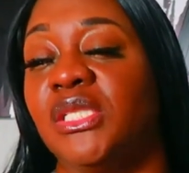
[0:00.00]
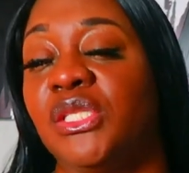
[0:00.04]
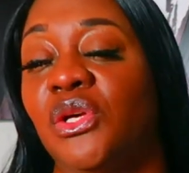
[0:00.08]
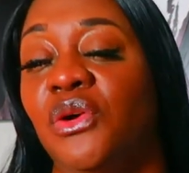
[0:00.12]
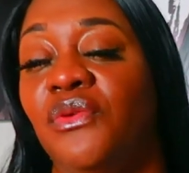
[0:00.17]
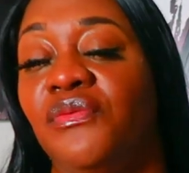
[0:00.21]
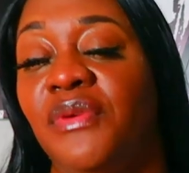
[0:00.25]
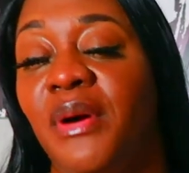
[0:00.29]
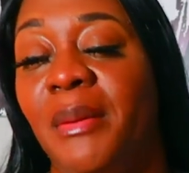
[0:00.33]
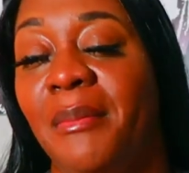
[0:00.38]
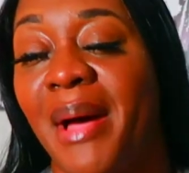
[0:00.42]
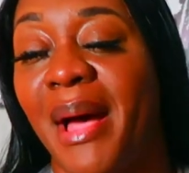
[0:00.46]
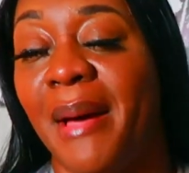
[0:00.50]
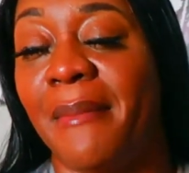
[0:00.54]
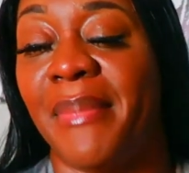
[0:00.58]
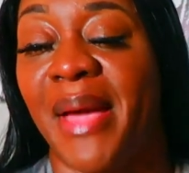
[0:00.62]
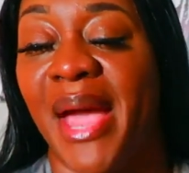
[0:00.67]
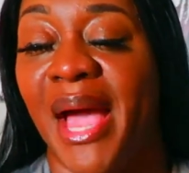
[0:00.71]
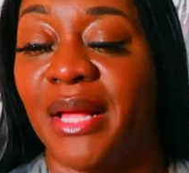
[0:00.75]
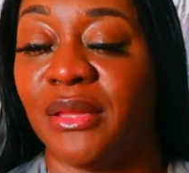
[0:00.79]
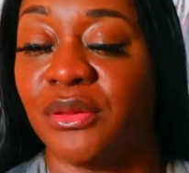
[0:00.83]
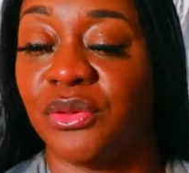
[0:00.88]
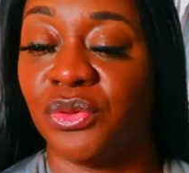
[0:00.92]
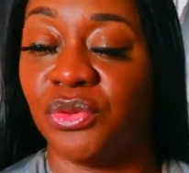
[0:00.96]
so for my
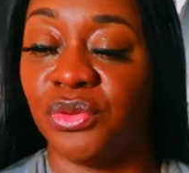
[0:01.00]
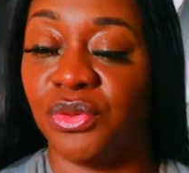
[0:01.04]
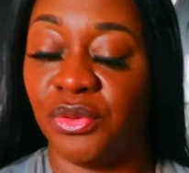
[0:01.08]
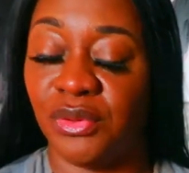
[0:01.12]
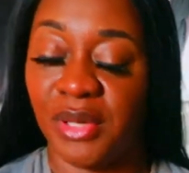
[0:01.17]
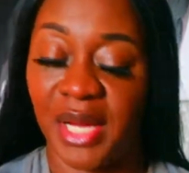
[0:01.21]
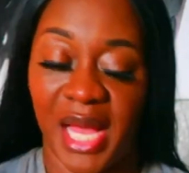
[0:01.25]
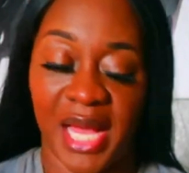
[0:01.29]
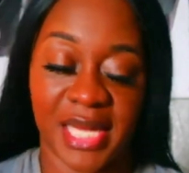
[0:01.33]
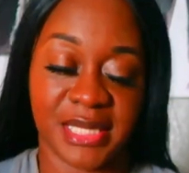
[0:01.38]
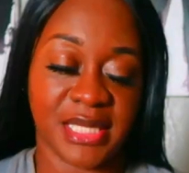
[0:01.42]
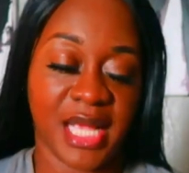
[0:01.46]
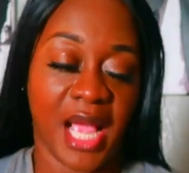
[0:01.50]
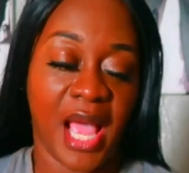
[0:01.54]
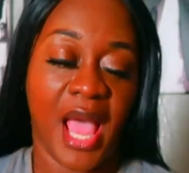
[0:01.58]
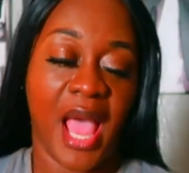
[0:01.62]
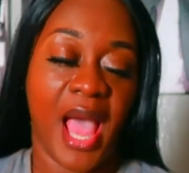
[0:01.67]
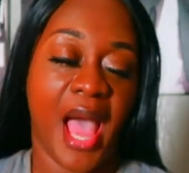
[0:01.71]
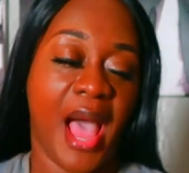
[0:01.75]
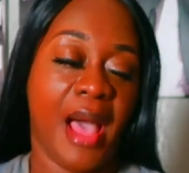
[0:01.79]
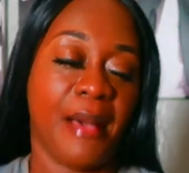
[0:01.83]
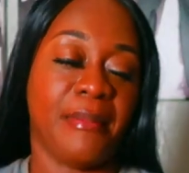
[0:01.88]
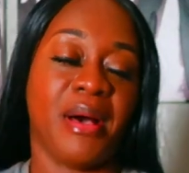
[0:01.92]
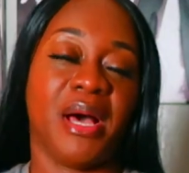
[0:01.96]
bathroom you guys
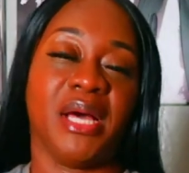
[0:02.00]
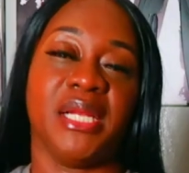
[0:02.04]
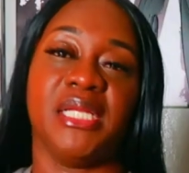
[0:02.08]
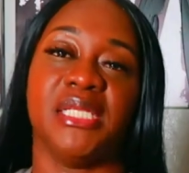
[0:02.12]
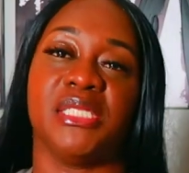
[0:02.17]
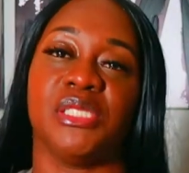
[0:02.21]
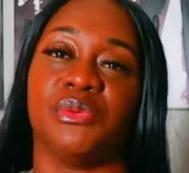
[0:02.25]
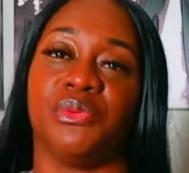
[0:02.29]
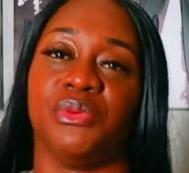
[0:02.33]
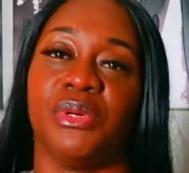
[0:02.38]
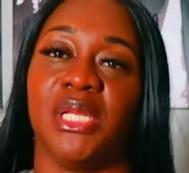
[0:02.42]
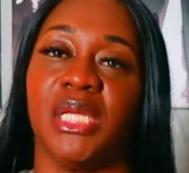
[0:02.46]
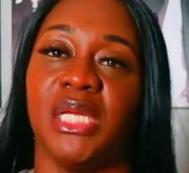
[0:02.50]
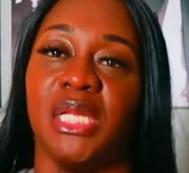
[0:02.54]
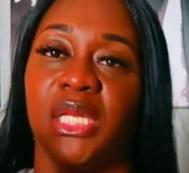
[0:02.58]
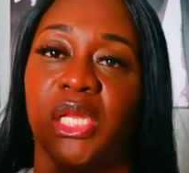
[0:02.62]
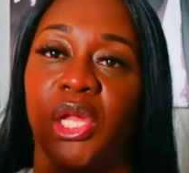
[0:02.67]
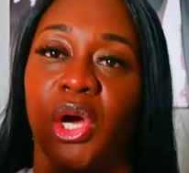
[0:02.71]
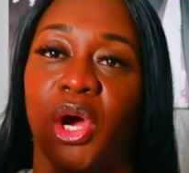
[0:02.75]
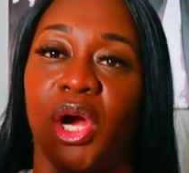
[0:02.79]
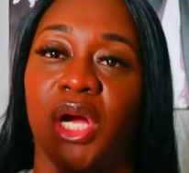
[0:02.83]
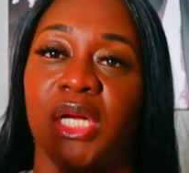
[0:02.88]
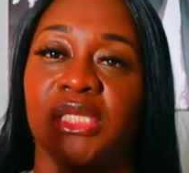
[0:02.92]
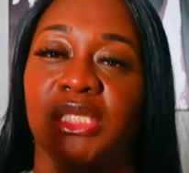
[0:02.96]
i bought these really
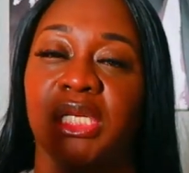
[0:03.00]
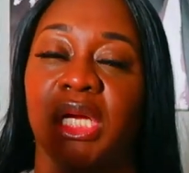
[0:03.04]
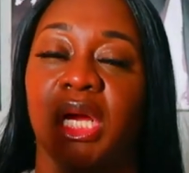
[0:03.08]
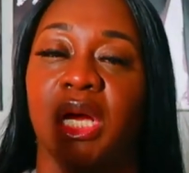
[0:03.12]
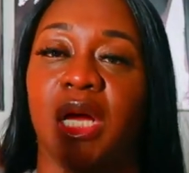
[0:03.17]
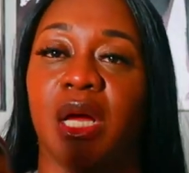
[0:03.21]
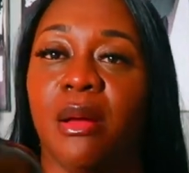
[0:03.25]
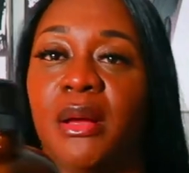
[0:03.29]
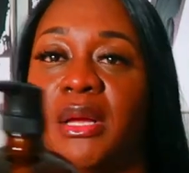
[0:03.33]
large